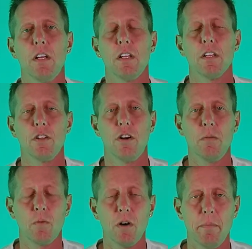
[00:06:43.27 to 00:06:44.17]

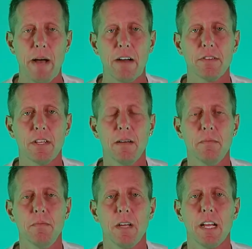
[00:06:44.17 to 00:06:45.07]
learn more about
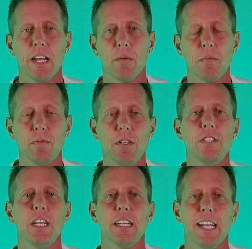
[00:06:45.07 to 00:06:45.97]
them, and they will
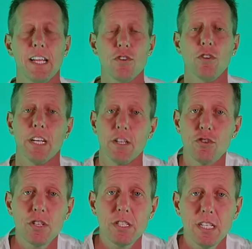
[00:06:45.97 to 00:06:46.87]
appreciate that you're
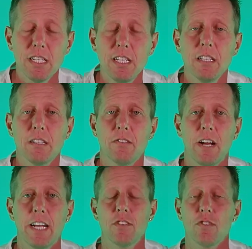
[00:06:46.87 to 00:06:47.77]
interested,
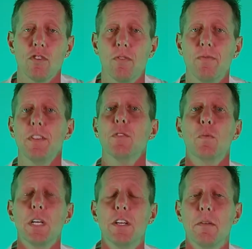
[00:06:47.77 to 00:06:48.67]
right? So don't feel
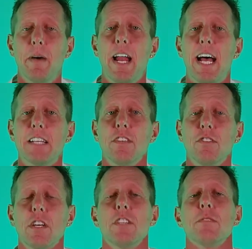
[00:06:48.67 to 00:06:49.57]
weird about asking
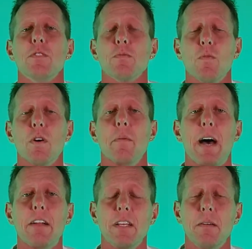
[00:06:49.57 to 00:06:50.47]
your customers more
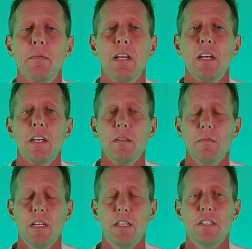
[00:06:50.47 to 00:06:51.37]
about them,
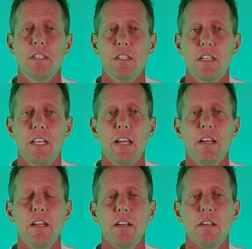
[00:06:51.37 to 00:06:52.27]
because
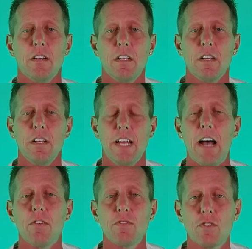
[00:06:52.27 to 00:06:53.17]
they
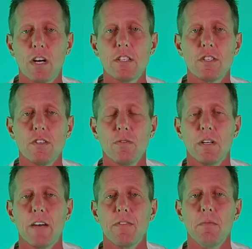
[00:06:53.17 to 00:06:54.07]
now trust you
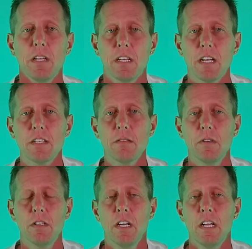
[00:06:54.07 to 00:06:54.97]
enough to be a
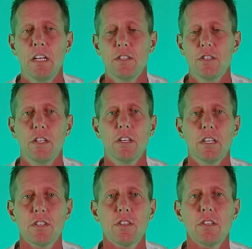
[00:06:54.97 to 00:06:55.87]
customer, so they're
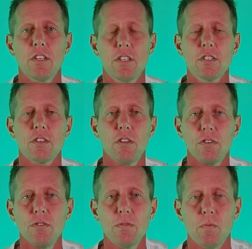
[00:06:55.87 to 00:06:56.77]
gonna start to
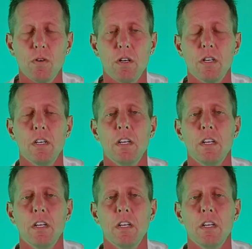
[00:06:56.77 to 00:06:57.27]
disclose more.